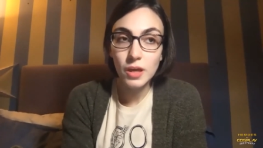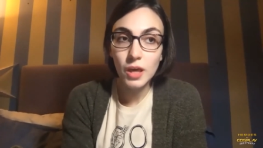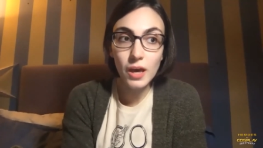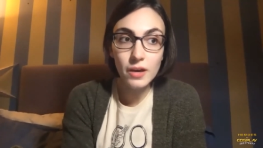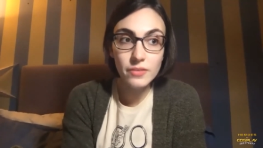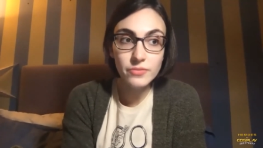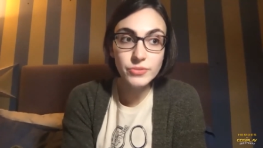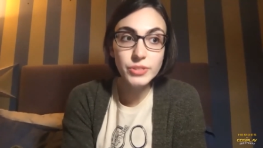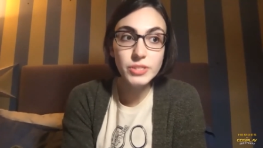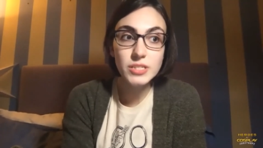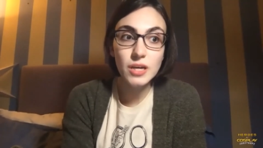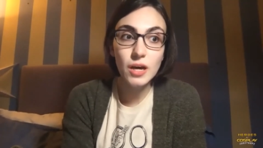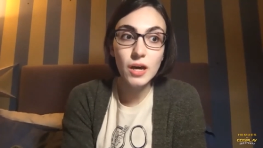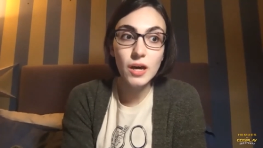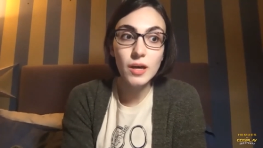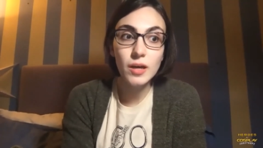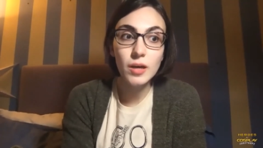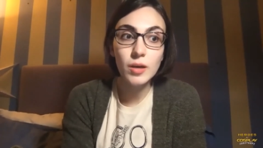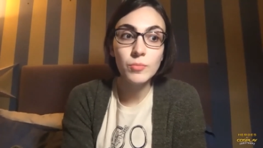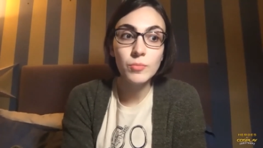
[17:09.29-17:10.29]
Every
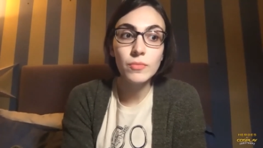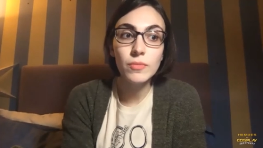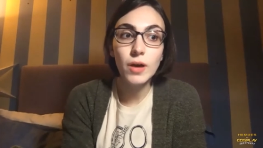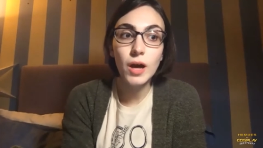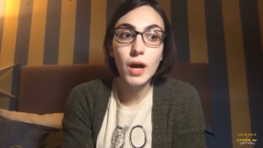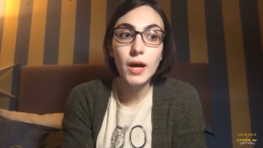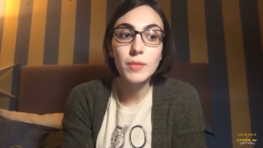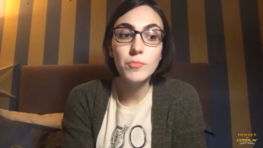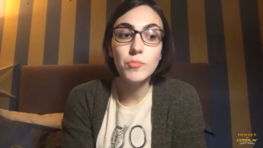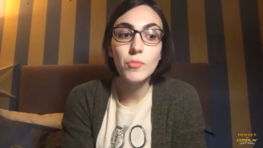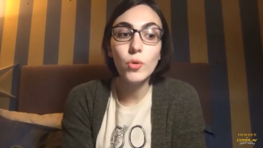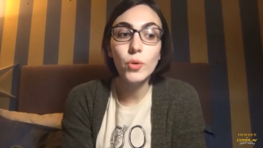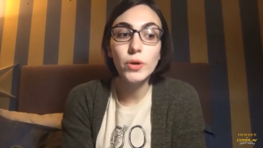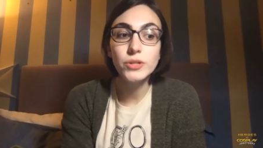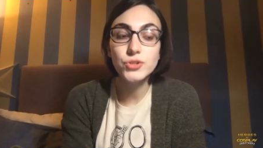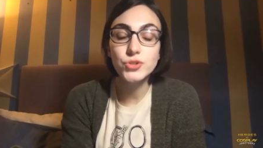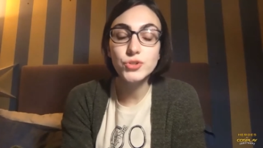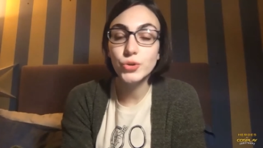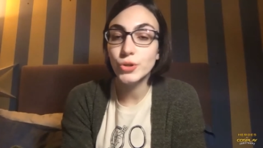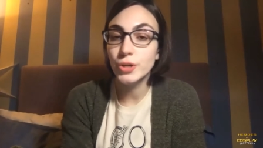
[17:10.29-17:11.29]
time I'm going
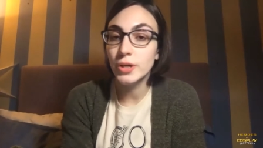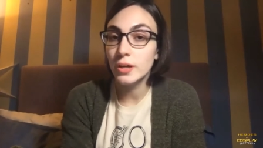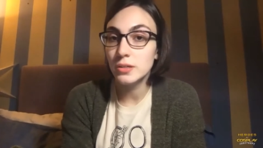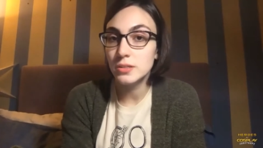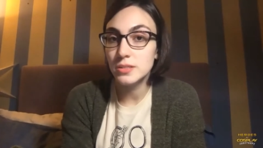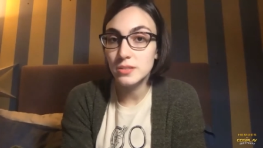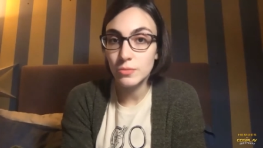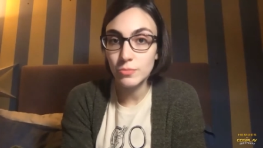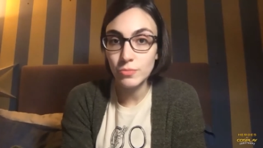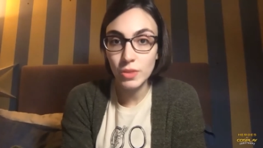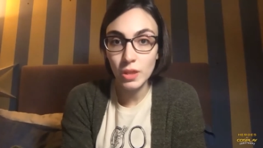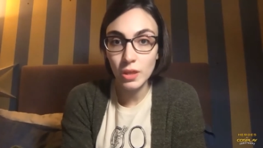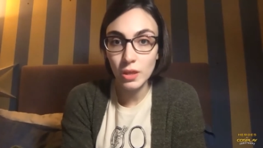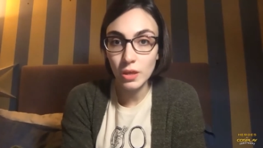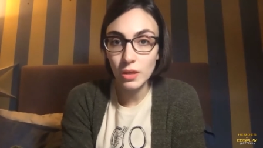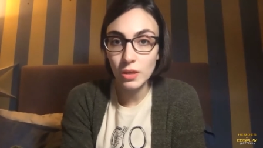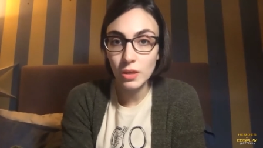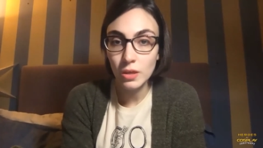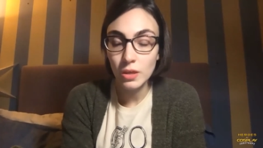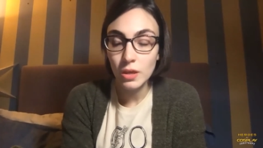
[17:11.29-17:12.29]
to create
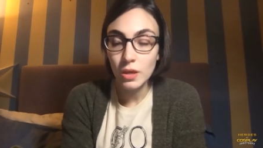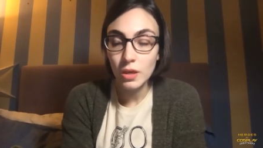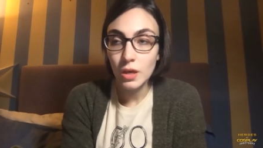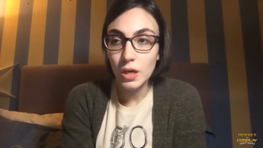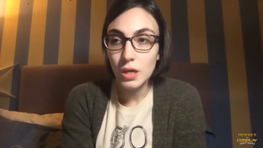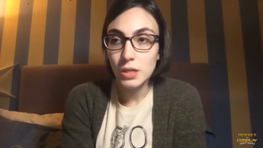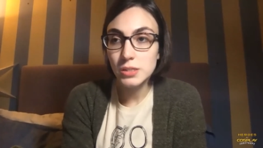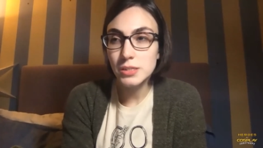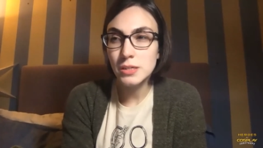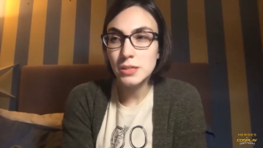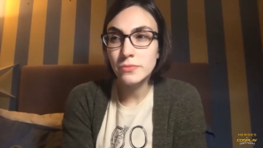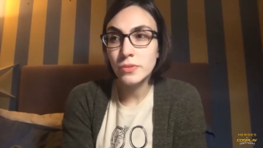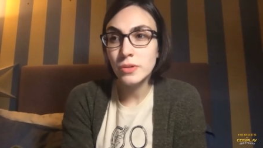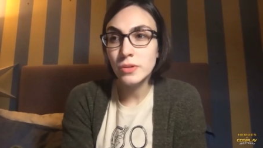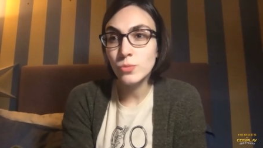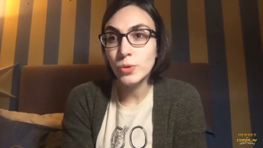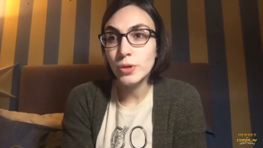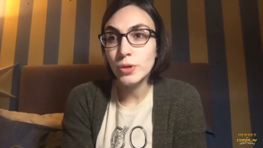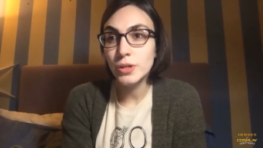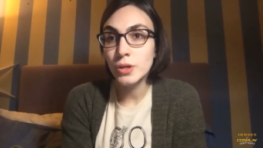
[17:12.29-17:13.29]
something, and
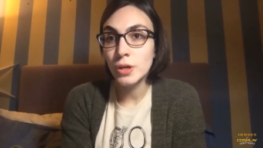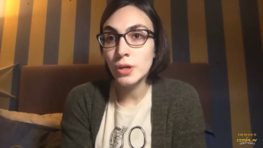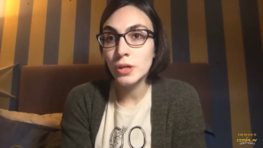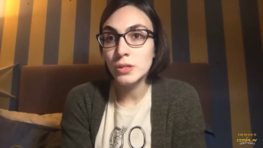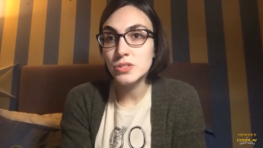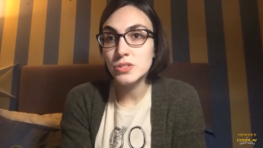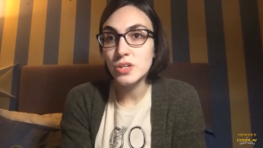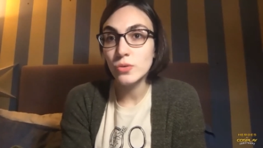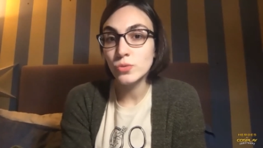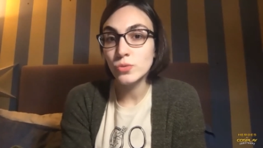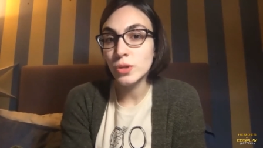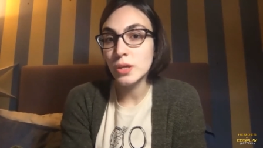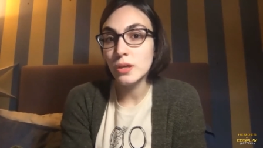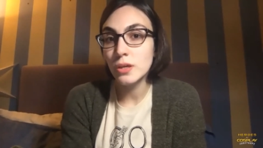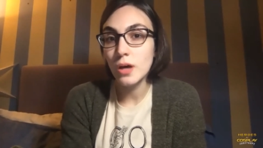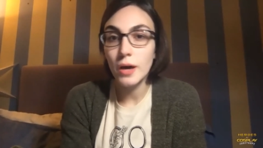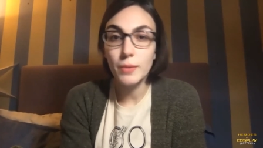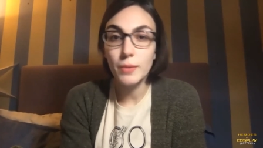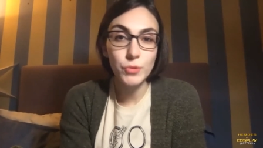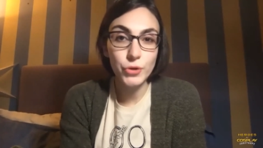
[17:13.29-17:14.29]
even when
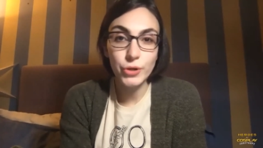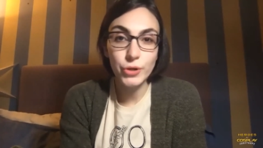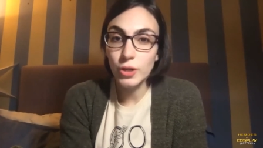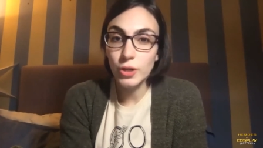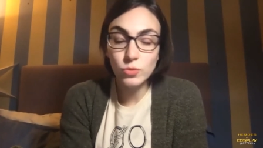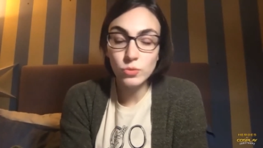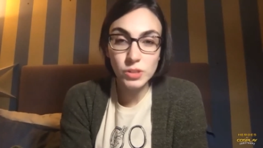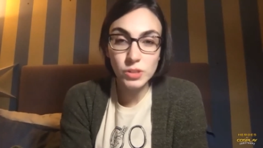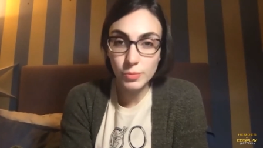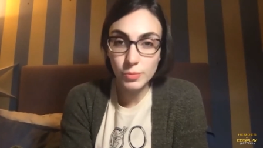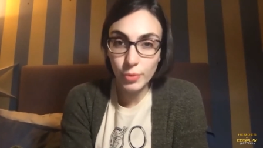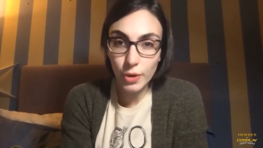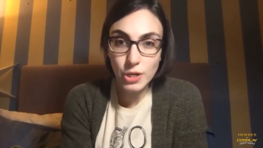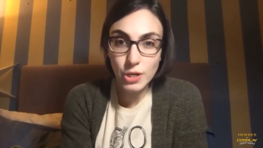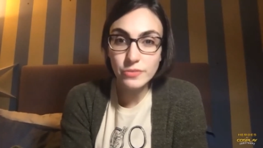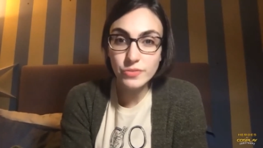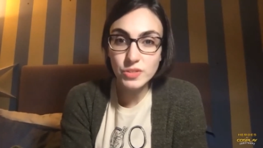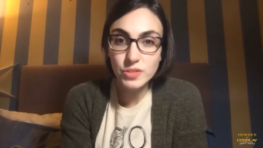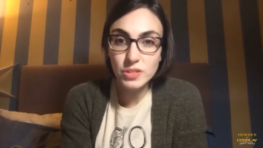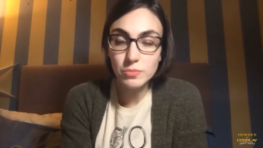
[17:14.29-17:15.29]
I'm creating only
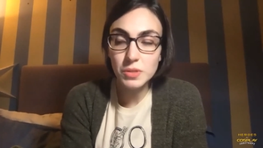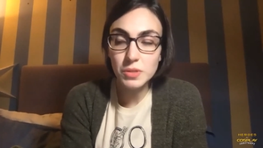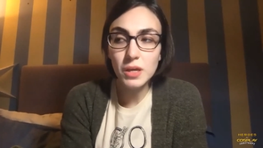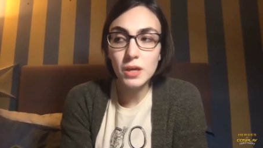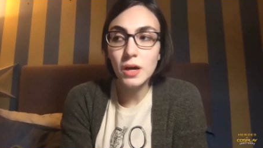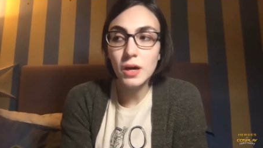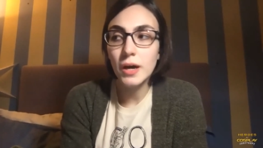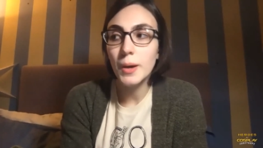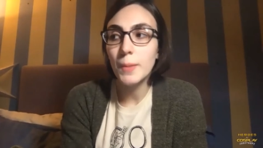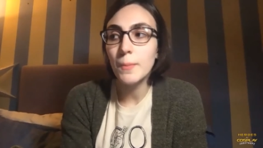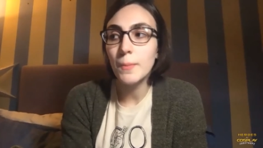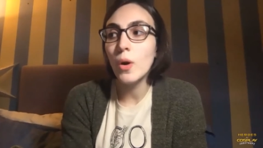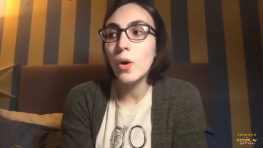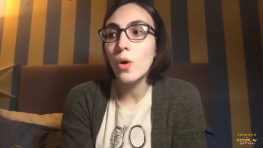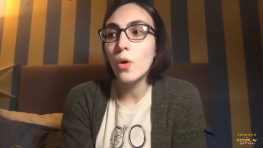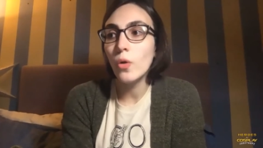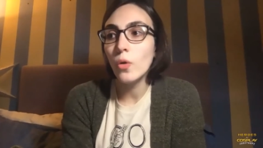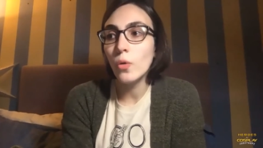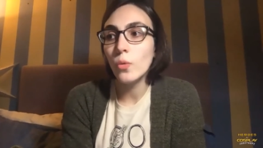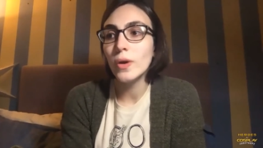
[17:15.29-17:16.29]
part of something, I am
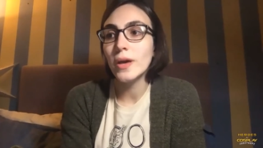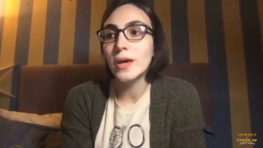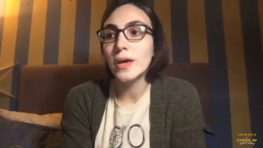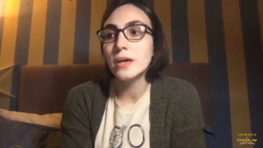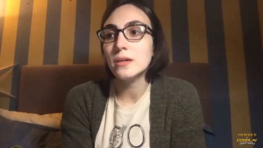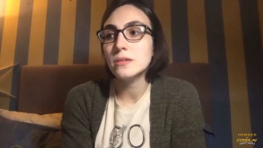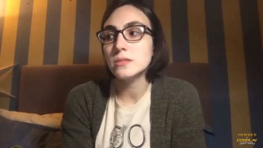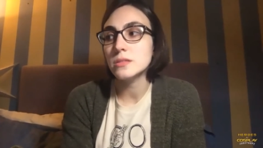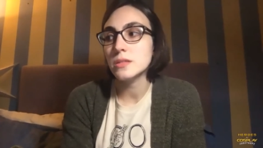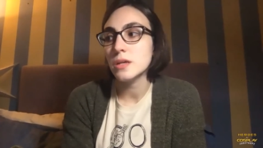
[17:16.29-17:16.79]
always